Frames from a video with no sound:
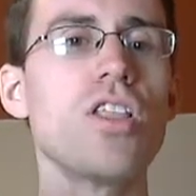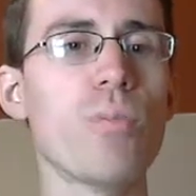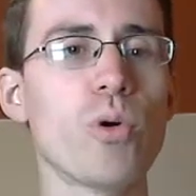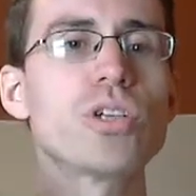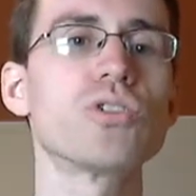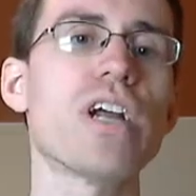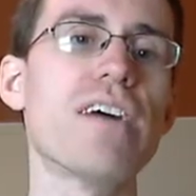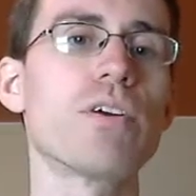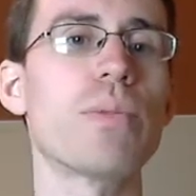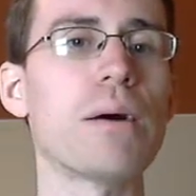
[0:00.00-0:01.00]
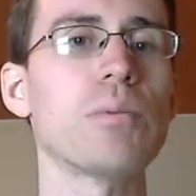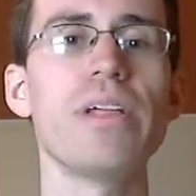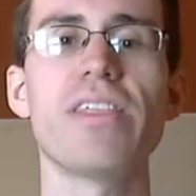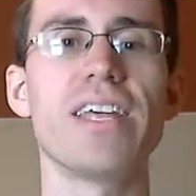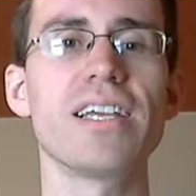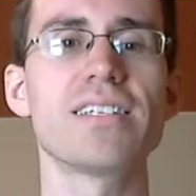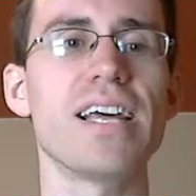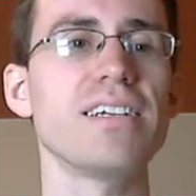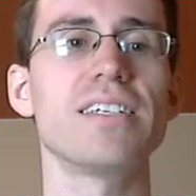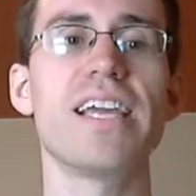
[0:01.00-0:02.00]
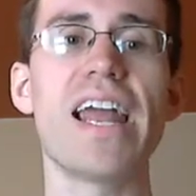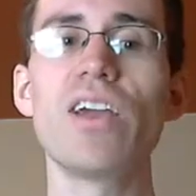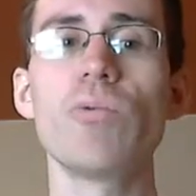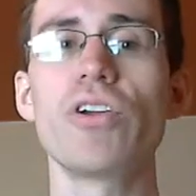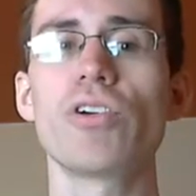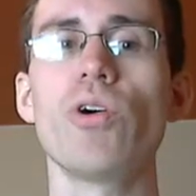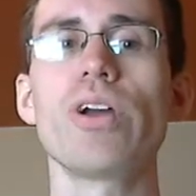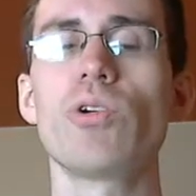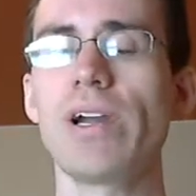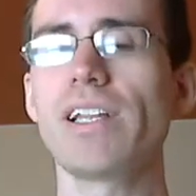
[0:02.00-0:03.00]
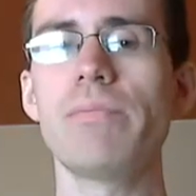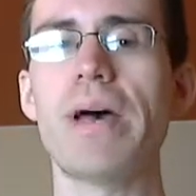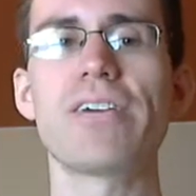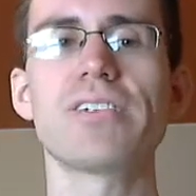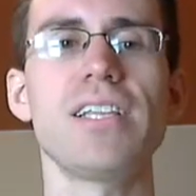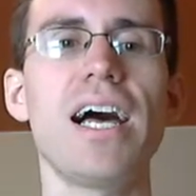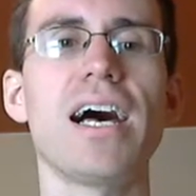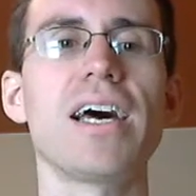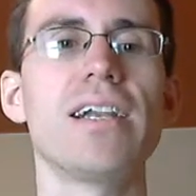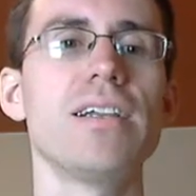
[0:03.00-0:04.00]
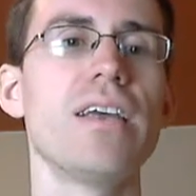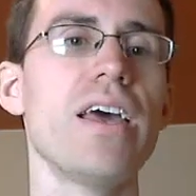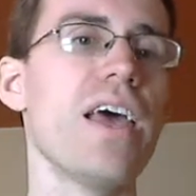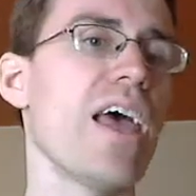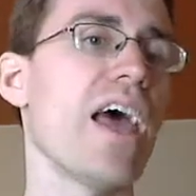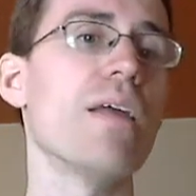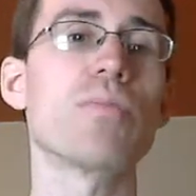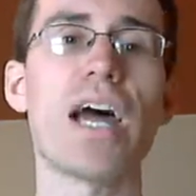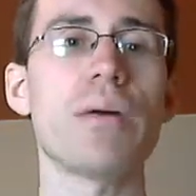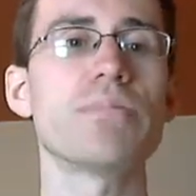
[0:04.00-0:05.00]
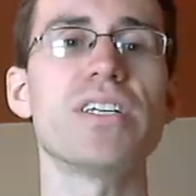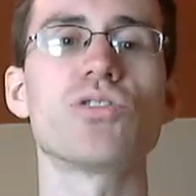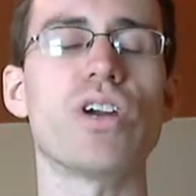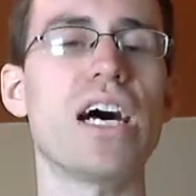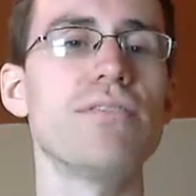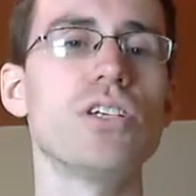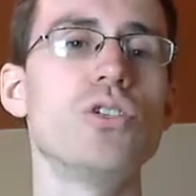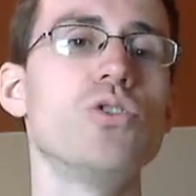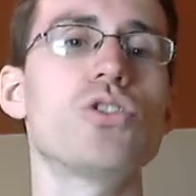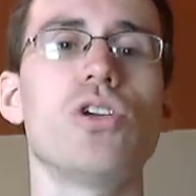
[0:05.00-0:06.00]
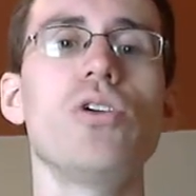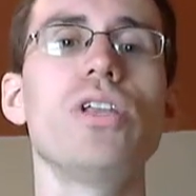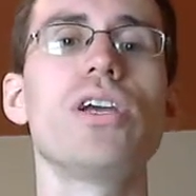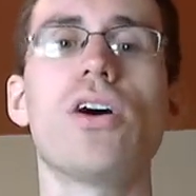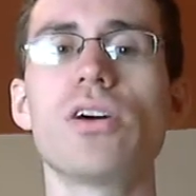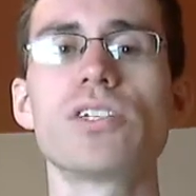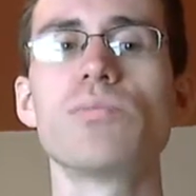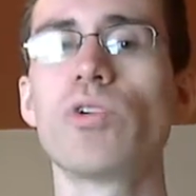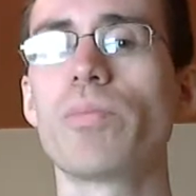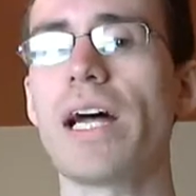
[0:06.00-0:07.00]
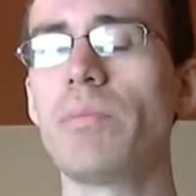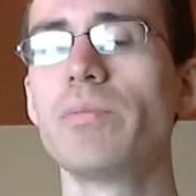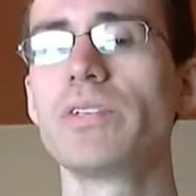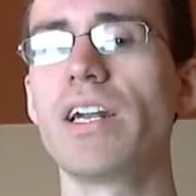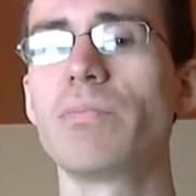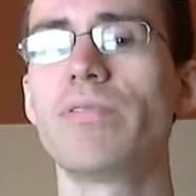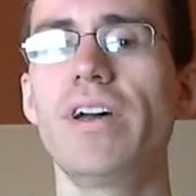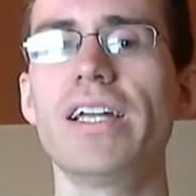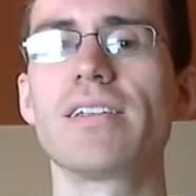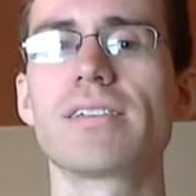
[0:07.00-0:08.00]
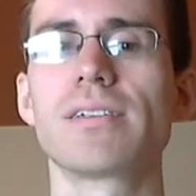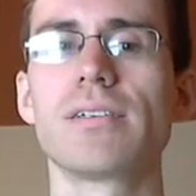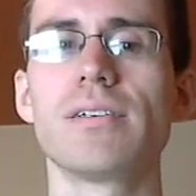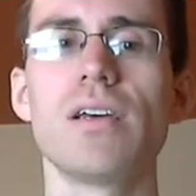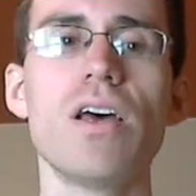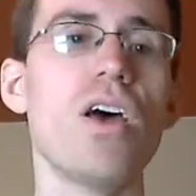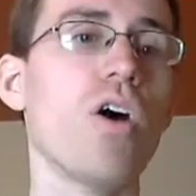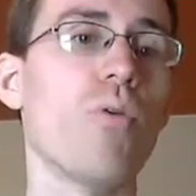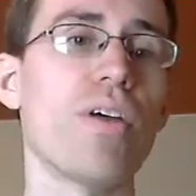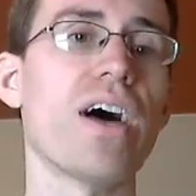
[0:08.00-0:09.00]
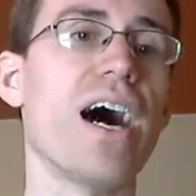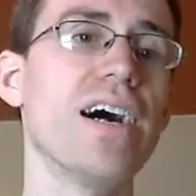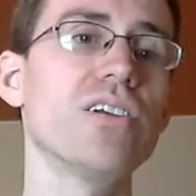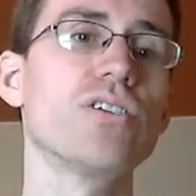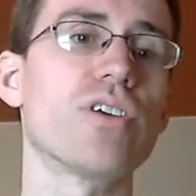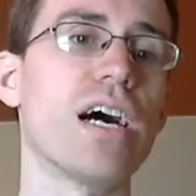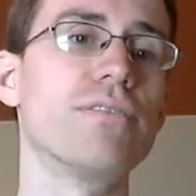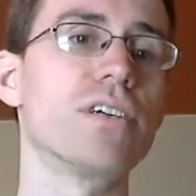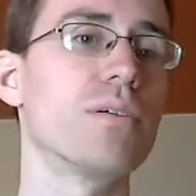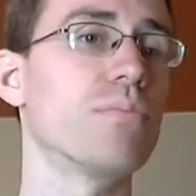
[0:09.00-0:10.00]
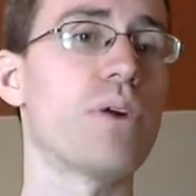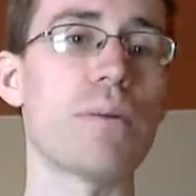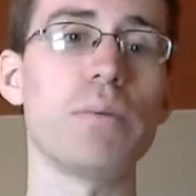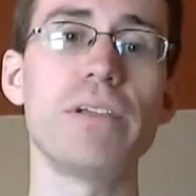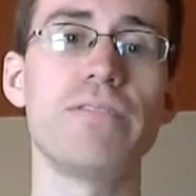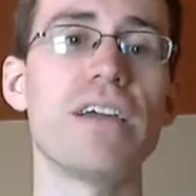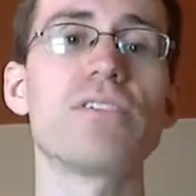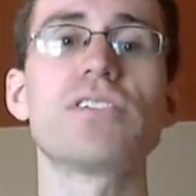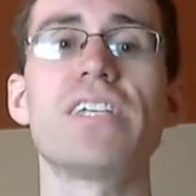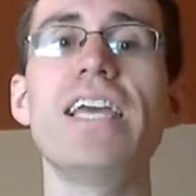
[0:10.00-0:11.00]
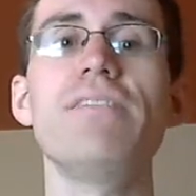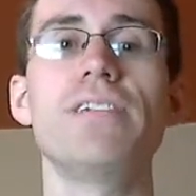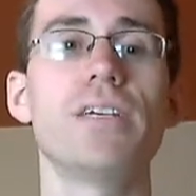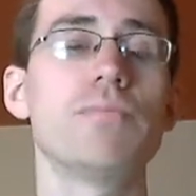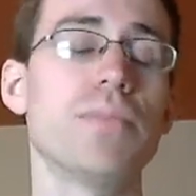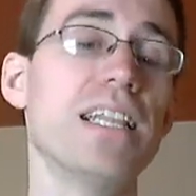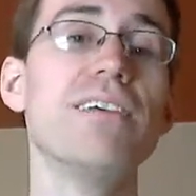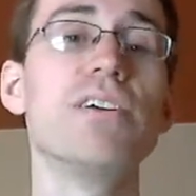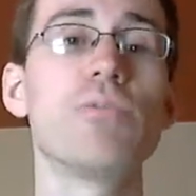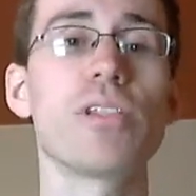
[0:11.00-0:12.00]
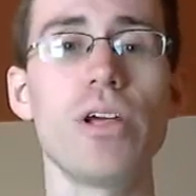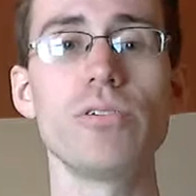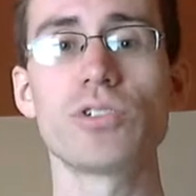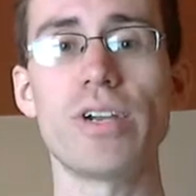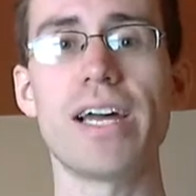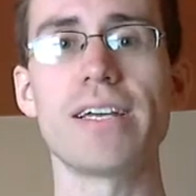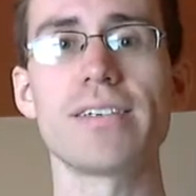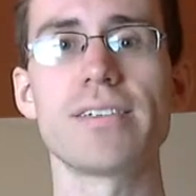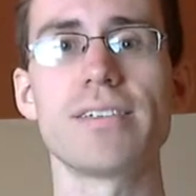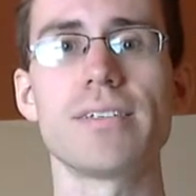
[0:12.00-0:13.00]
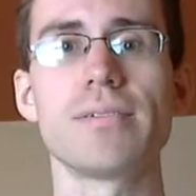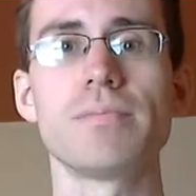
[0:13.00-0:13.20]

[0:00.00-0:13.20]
The Porsche driver probably thinks that getting where you're going quickly matters a lot and perhaps that driving too slowly causes more problems than it prevents. While the Honda driver probably favors safety and living with low stress.